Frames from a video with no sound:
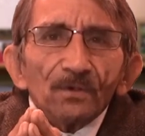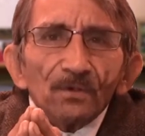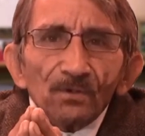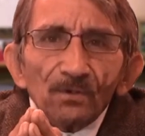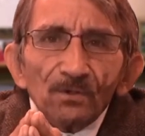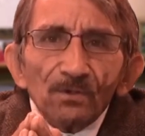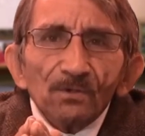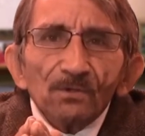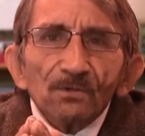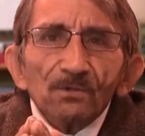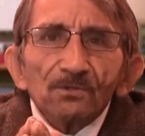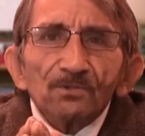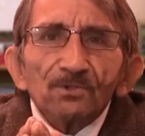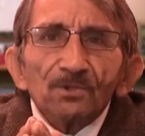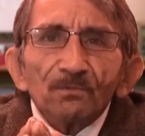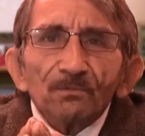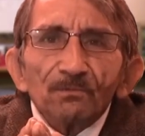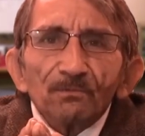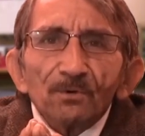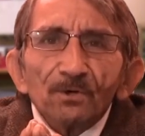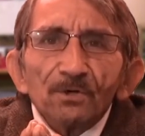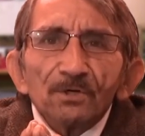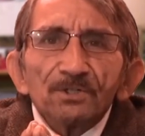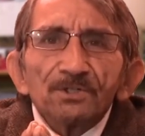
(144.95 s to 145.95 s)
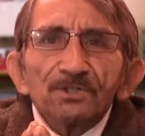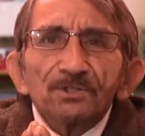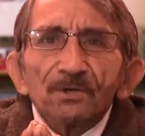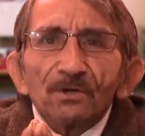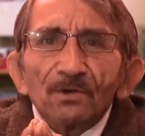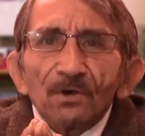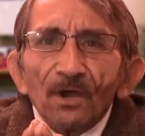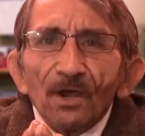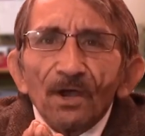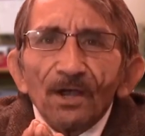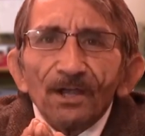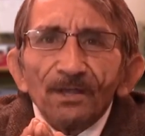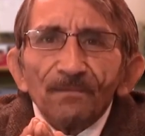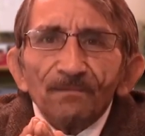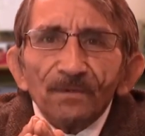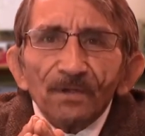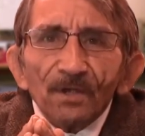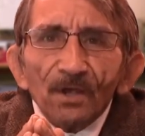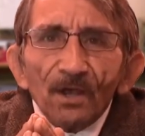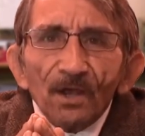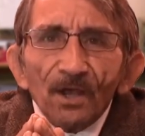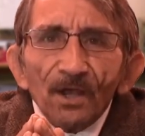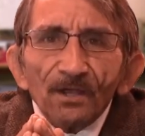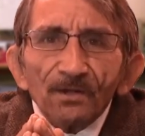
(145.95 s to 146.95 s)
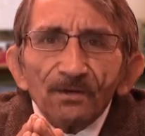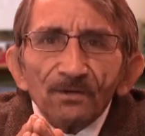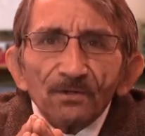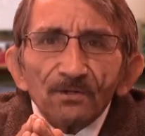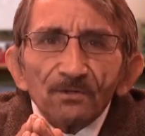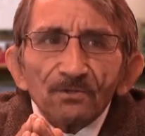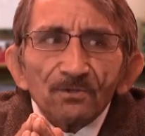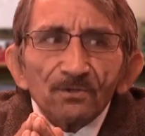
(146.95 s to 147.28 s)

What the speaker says: use a bush or hide behind a